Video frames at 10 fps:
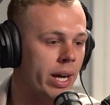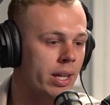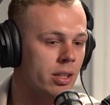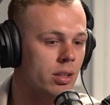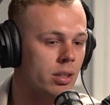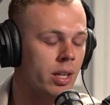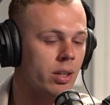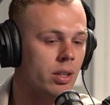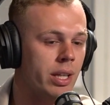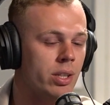And they,
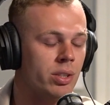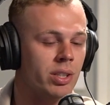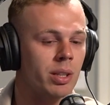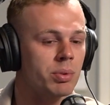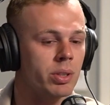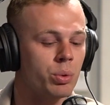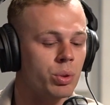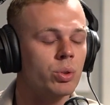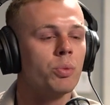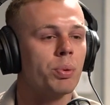they just seem so
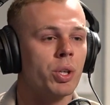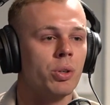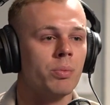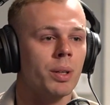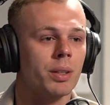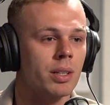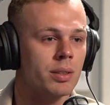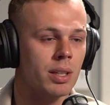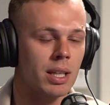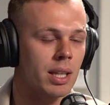superhuman
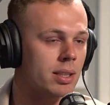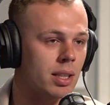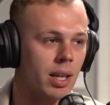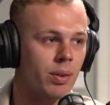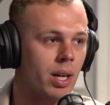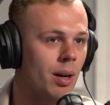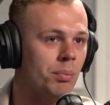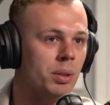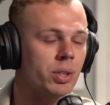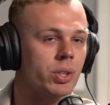because of the things that they've
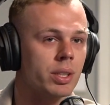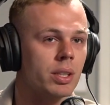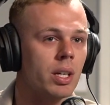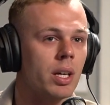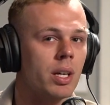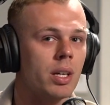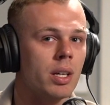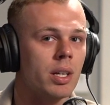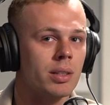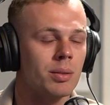accomplished. And
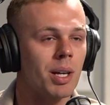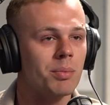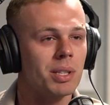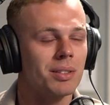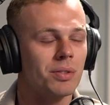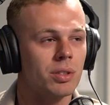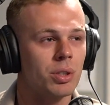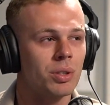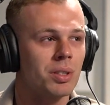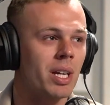sometimes it's
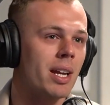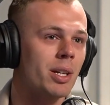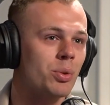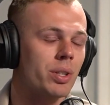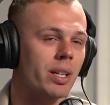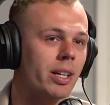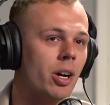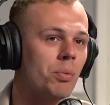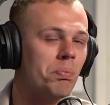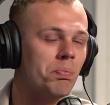just kind of interesting to
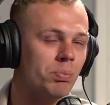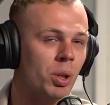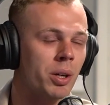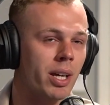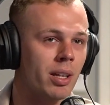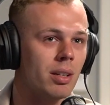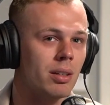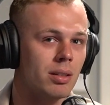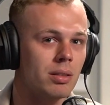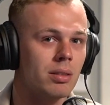go look at
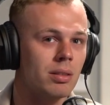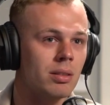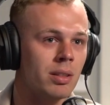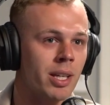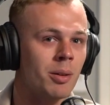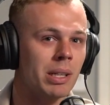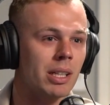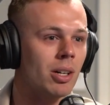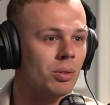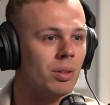them and
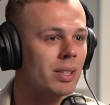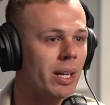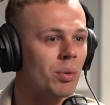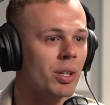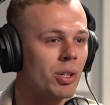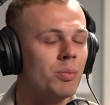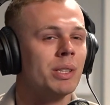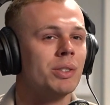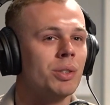go, well, they were human